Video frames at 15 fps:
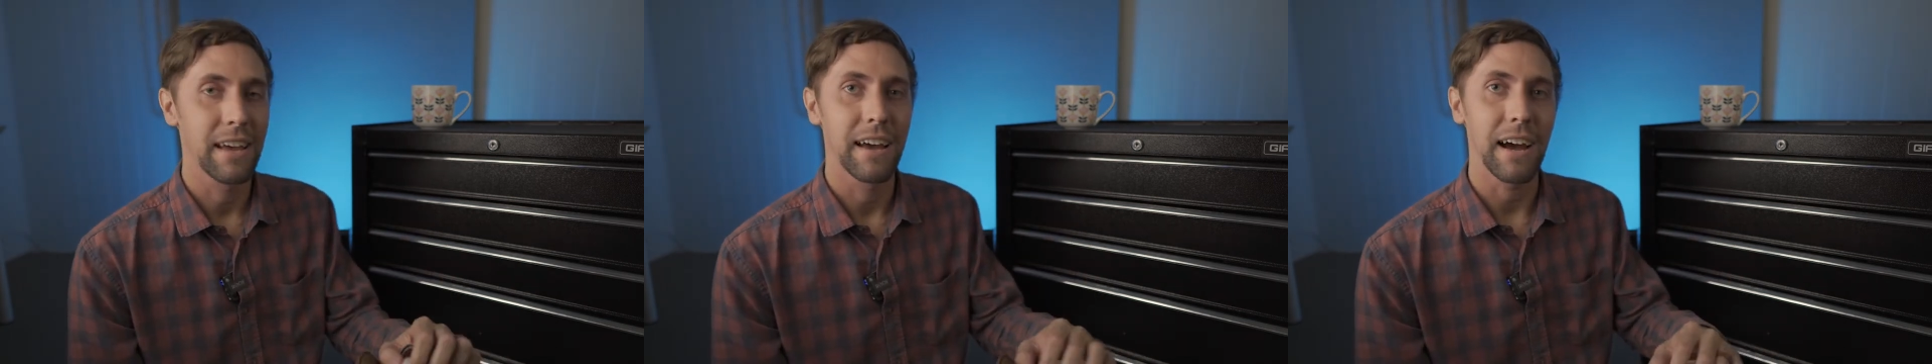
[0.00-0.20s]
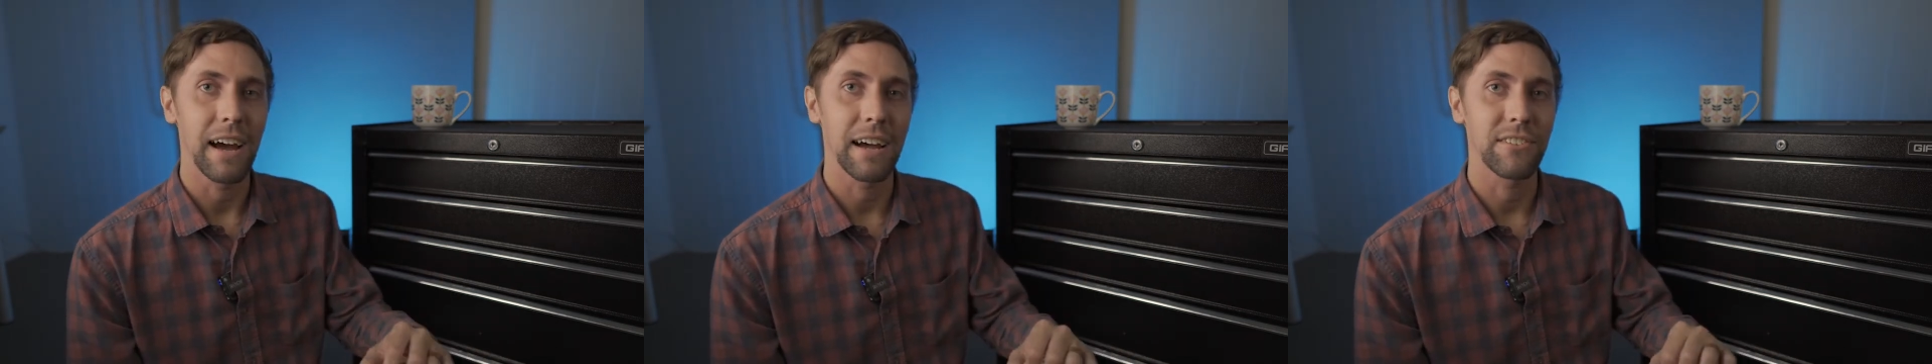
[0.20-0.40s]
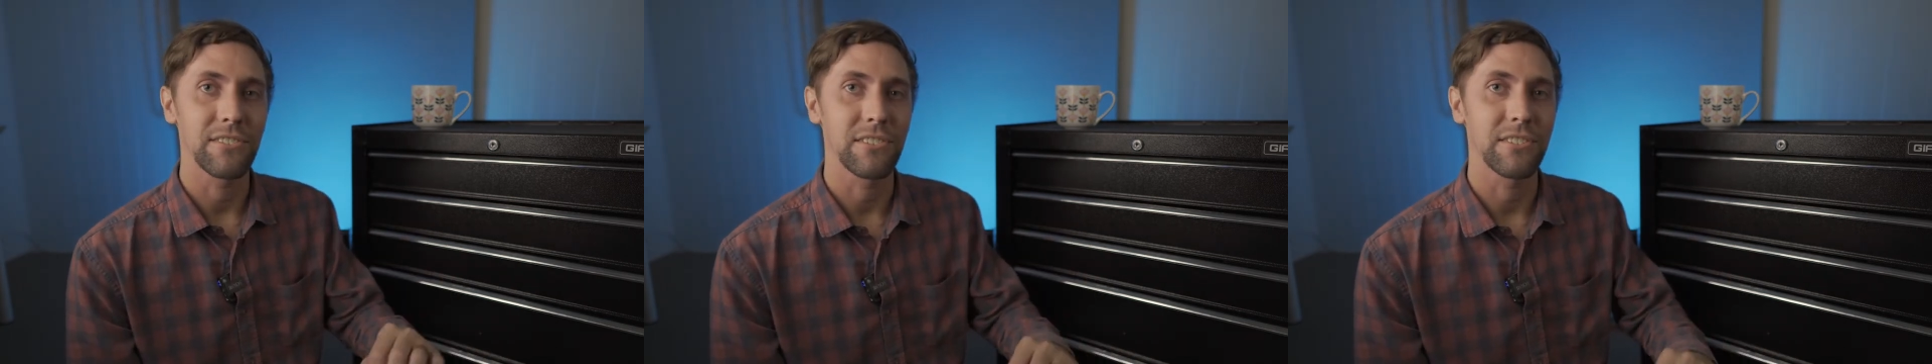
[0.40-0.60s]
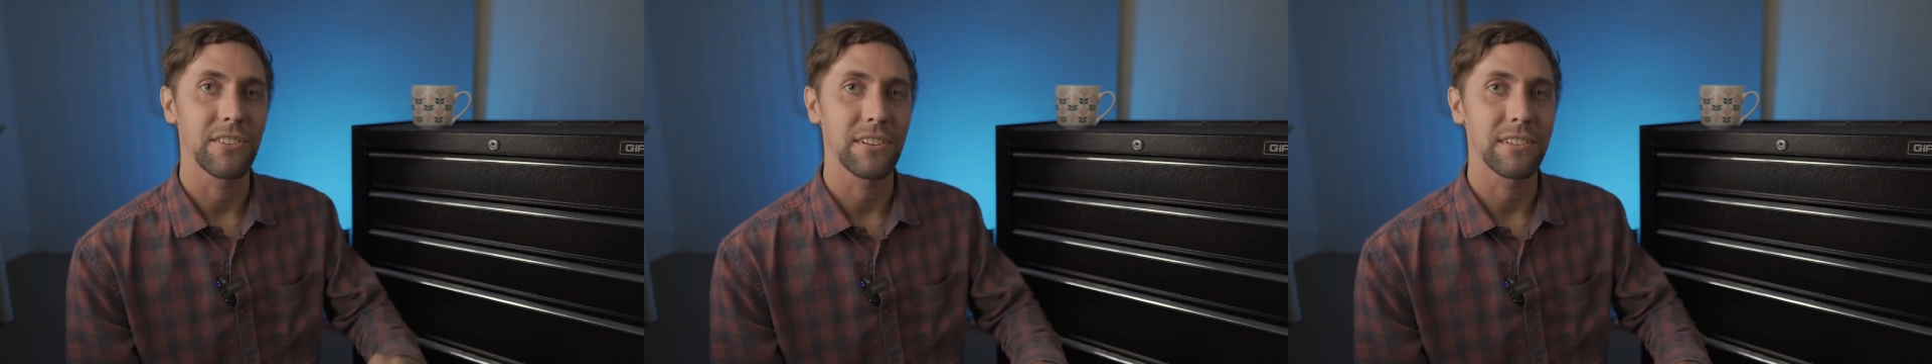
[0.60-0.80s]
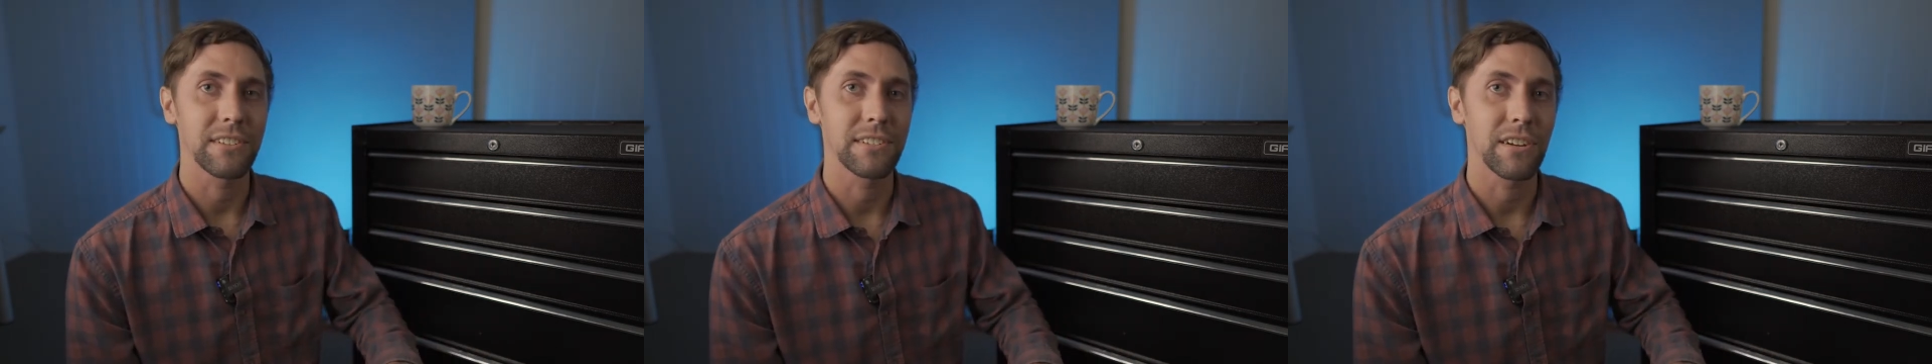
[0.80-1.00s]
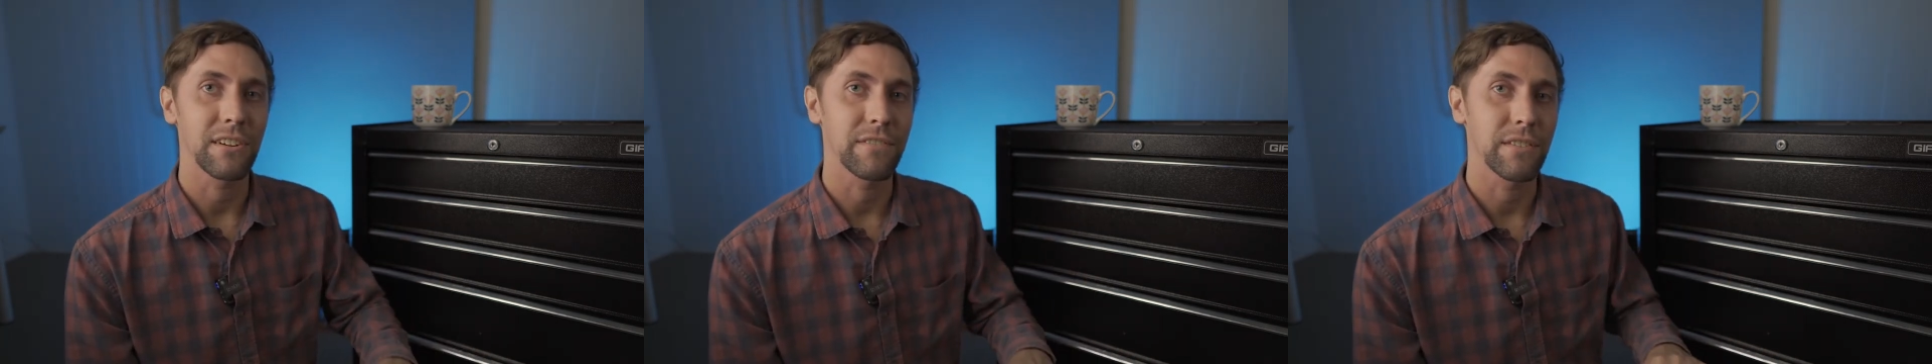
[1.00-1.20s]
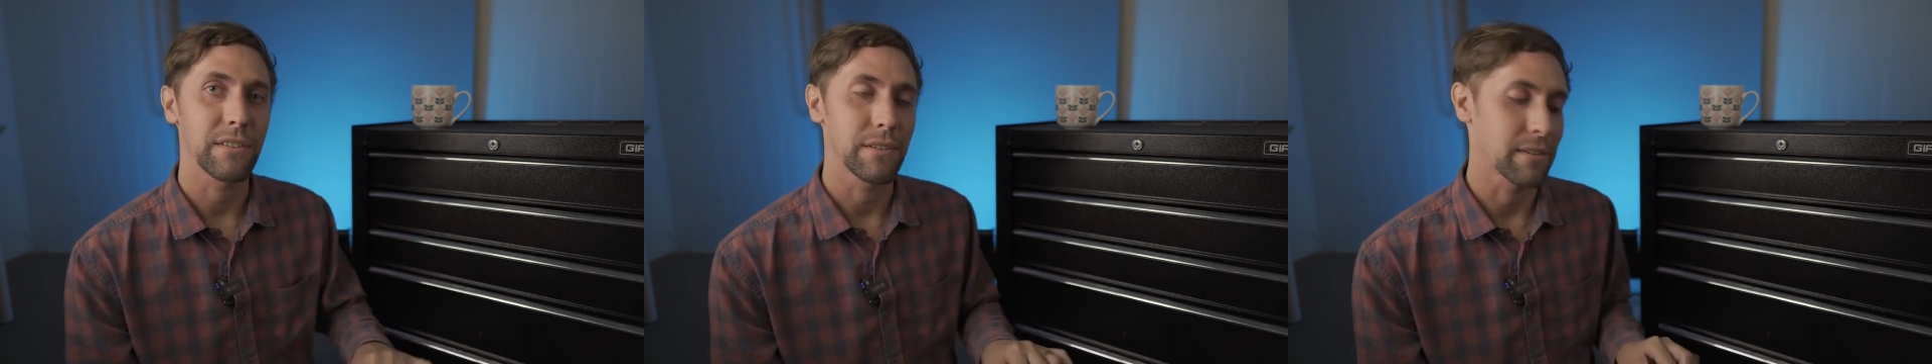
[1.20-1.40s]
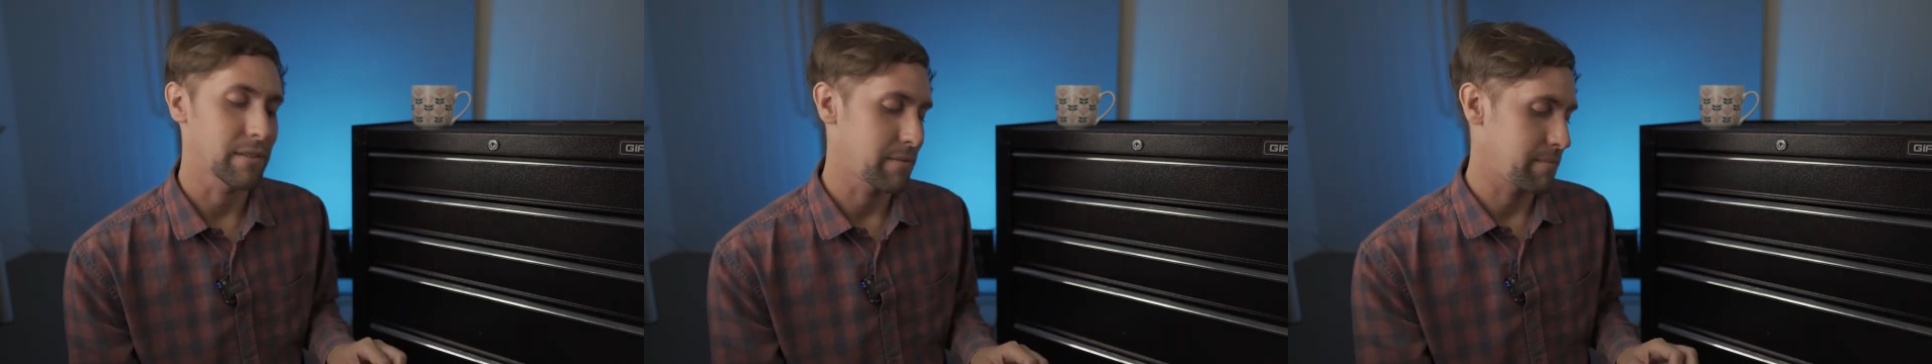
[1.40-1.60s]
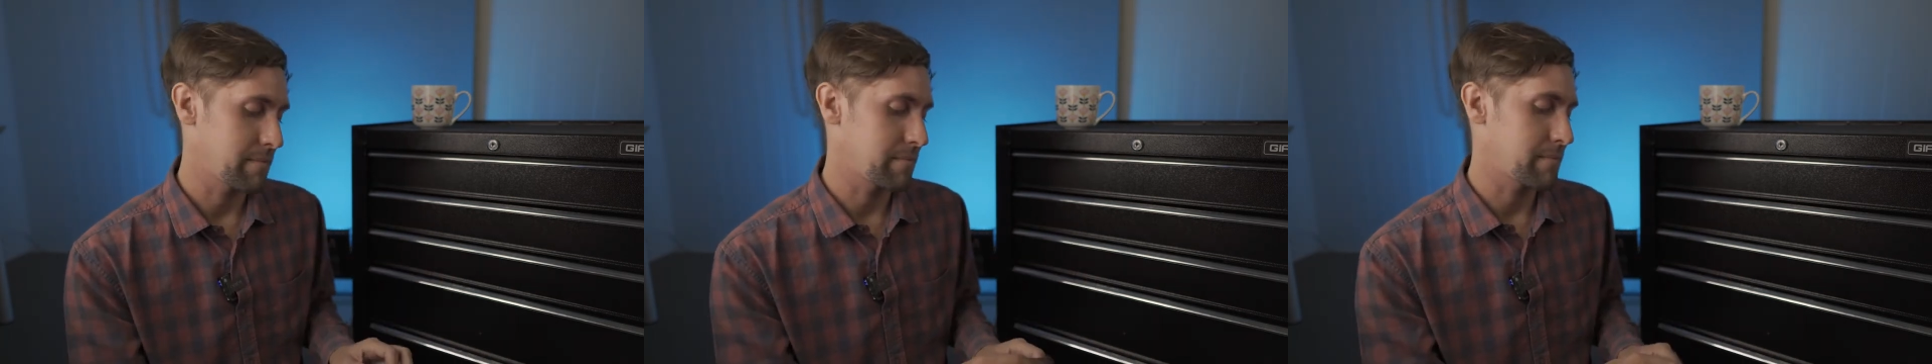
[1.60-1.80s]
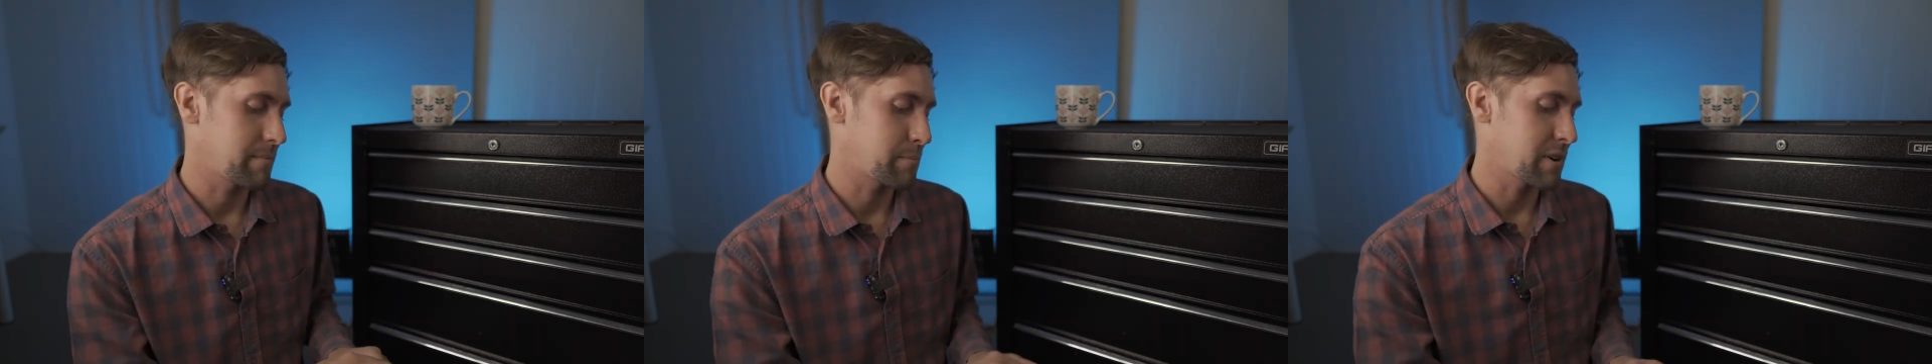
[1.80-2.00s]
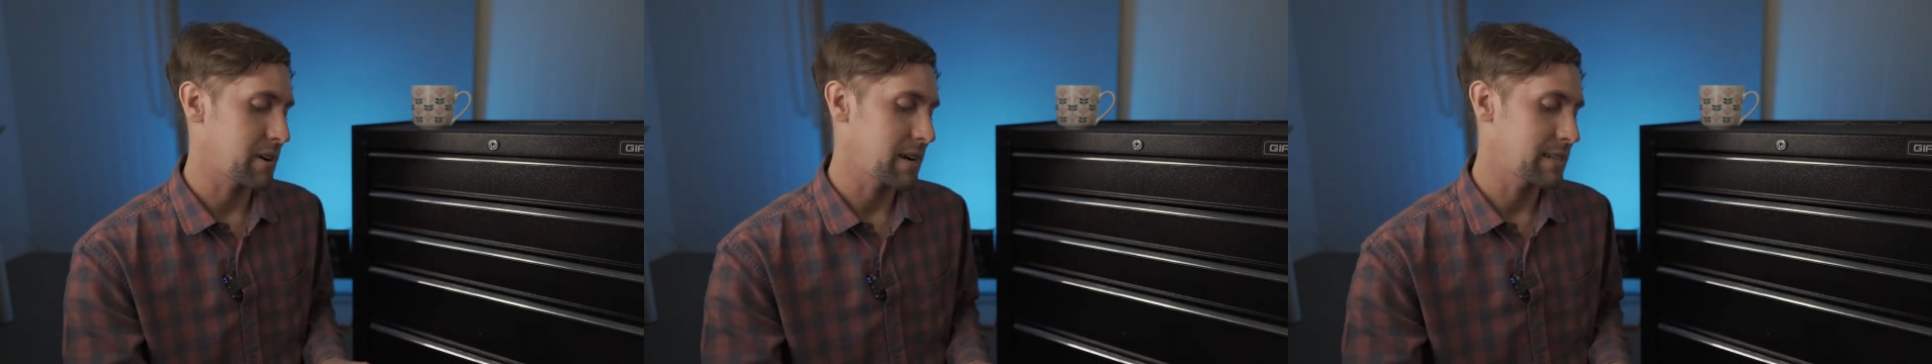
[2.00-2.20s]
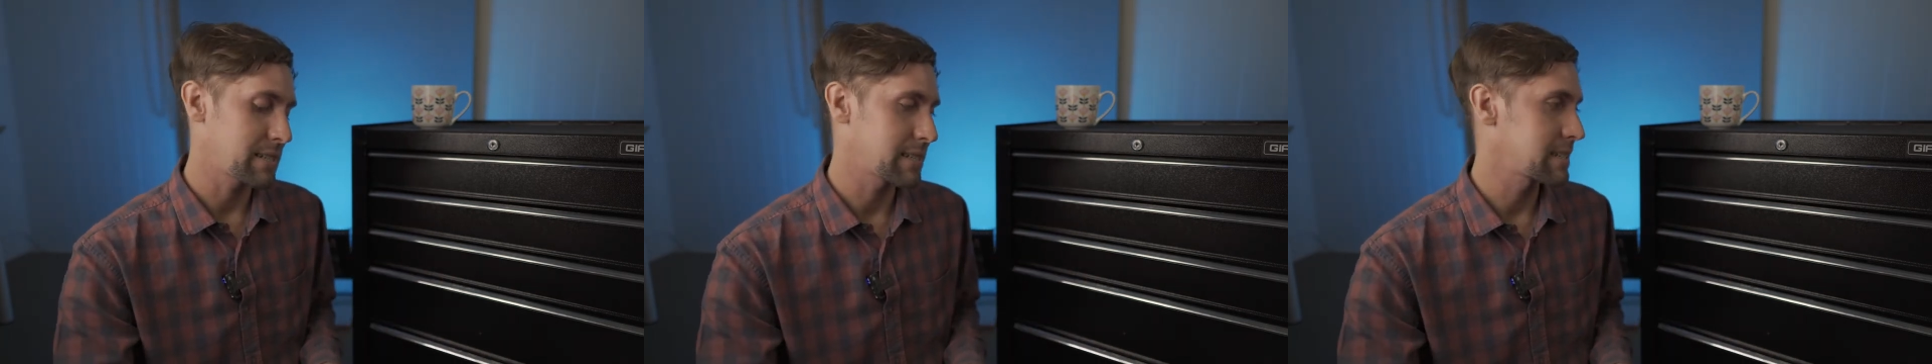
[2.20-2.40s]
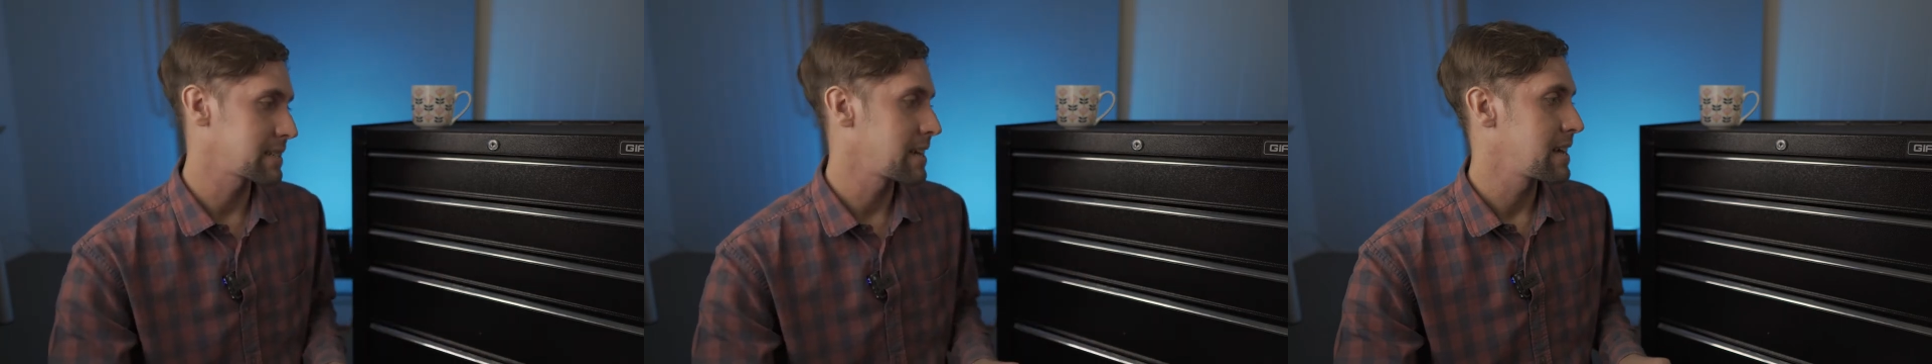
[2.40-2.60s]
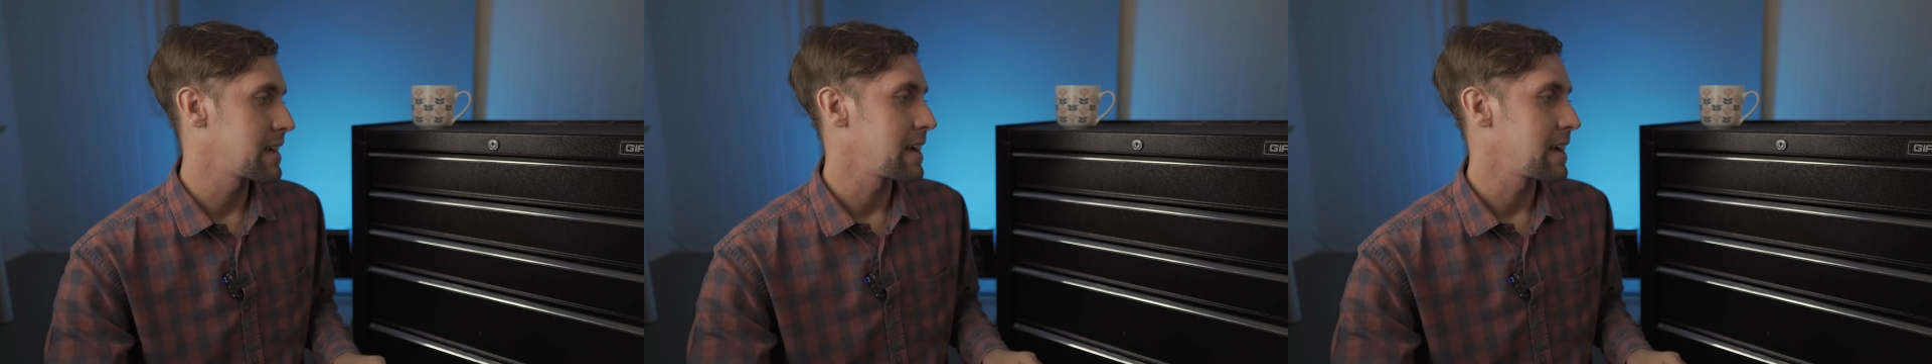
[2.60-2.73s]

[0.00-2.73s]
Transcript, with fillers: $100 off the price.